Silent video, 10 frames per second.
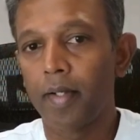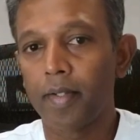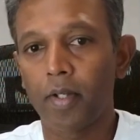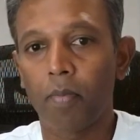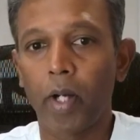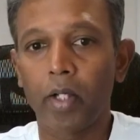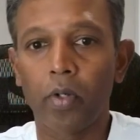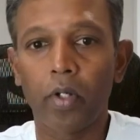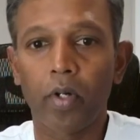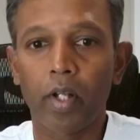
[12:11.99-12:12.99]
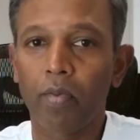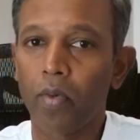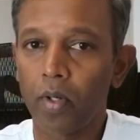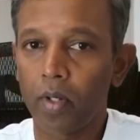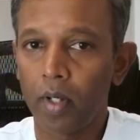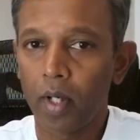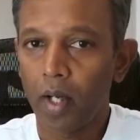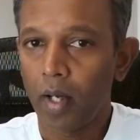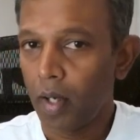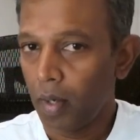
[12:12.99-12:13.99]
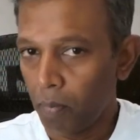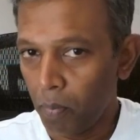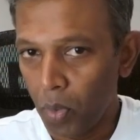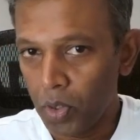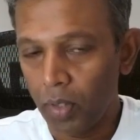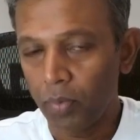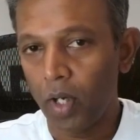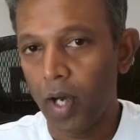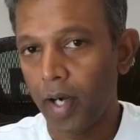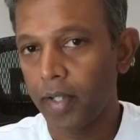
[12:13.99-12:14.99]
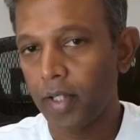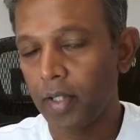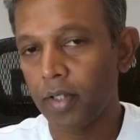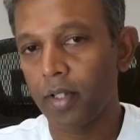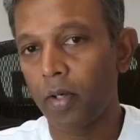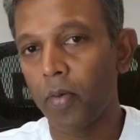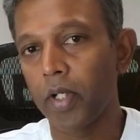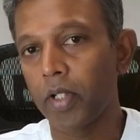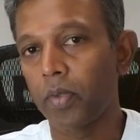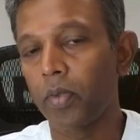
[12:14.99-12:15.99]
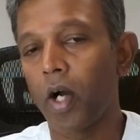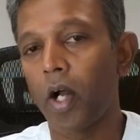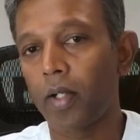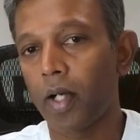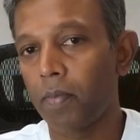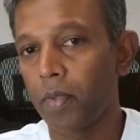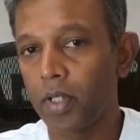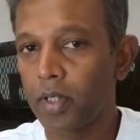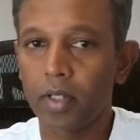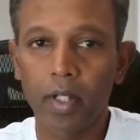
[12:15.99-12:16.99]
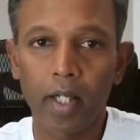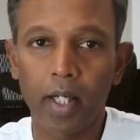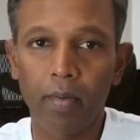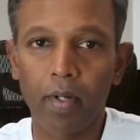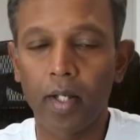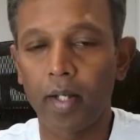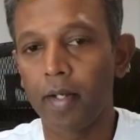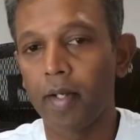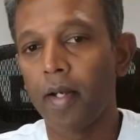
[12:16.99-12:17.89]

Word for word: So by 2024, most of the organizations are going to adopt this generative AI,